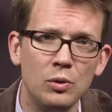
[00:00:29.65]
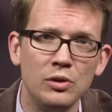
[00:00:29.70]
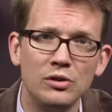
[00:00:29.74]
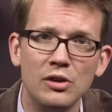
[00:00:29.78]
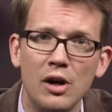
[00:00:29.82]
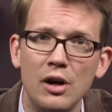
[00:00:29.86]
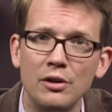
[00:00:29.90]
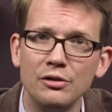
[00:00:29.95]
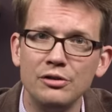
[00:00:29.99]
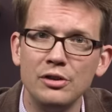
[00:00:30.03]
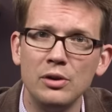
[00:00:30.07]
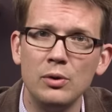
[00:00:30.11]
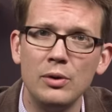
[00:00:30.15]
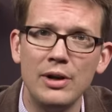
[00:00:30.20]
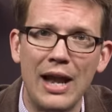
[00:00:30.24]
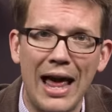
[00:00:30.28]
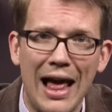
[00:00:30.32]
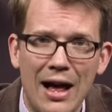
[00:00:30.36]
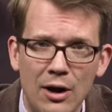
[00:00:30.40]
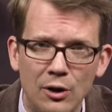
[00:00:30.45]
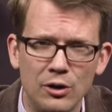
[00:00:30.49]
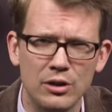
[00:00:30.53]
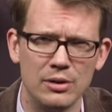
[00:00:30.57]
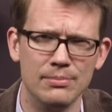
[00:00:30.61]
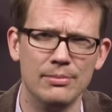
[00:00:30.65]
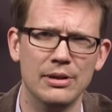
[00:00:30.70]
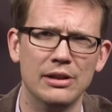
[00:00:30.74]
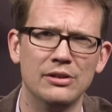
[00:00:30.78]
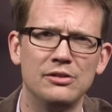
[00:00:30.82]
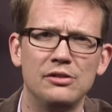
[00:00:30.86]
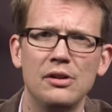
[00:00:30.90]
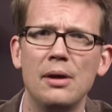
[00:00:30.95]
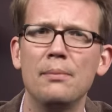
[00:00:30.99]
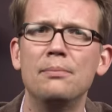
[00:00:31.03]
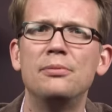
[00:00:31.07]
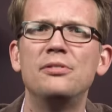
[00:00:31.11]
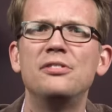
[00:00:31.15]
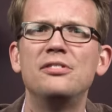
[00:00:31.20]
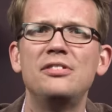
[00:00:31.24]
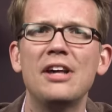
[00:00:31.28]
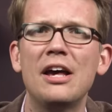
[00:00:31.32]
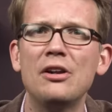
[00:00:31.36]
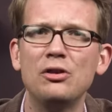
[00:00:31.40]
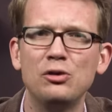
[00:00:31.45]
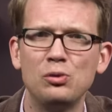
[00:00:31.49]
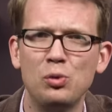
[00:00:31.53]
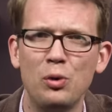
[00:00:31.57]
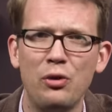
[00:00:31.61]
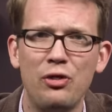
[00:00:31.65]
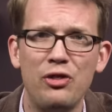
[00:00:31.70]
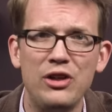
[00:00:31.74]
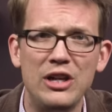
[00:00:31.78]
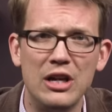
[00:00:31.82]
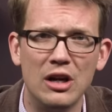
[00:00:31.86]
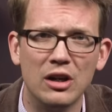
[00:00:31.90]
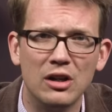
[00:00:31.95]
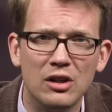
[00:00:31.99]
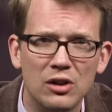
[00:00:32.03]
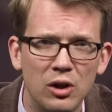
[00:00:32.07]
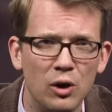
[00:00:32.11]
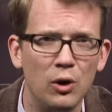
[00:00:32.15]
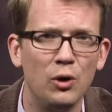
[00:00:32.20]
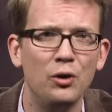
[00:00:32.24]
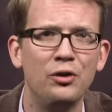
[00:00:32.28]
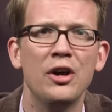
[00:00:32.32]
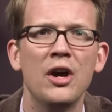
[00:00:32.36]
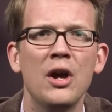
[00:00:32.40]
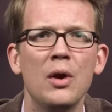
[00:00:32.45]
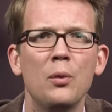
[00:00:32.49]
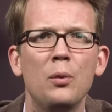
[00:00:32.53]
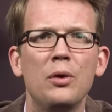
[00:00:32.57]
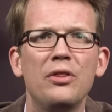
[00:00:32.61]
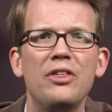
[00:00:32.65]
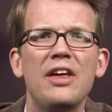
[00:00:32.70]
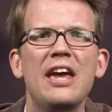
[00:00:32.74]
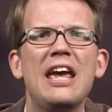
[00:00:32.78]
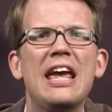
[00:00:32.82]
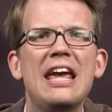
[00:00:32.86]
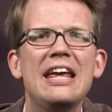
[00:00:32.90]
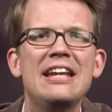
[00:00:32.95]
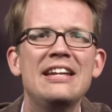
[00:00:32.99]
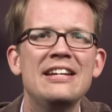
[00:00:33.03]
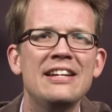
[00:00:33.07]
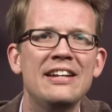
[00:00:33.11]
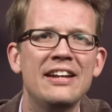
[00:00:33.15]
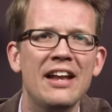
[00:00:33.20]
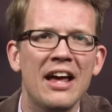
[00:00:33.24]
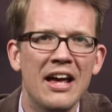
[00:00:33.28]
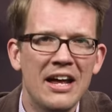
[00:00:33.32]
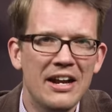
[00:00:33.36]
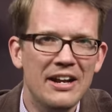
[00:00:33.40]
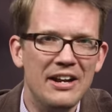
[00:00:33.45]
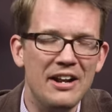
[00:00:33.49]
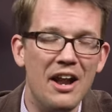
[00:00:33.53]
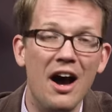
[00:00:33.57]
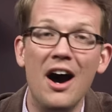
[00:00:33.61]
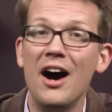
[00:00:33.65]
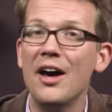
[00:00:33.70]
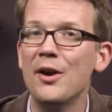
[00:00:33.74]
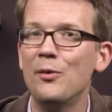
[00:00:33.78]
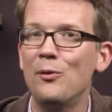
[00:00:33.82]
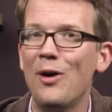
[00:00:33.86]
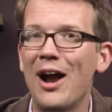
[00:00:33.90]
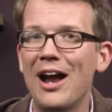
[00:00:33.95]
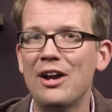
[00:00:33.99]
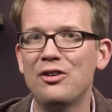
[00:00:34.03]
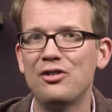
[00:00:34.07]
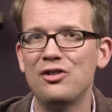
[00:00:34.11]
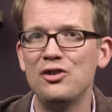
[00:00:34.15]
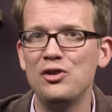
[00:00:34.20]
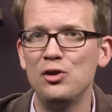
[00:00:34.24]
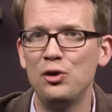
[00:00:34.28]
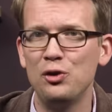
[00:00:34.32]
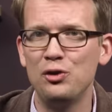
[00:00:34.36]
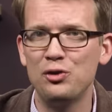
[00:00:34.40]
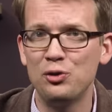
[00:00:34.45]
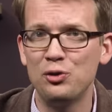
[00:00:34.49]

was also an alchemist, obsessed with the occult, with hidden, non-rational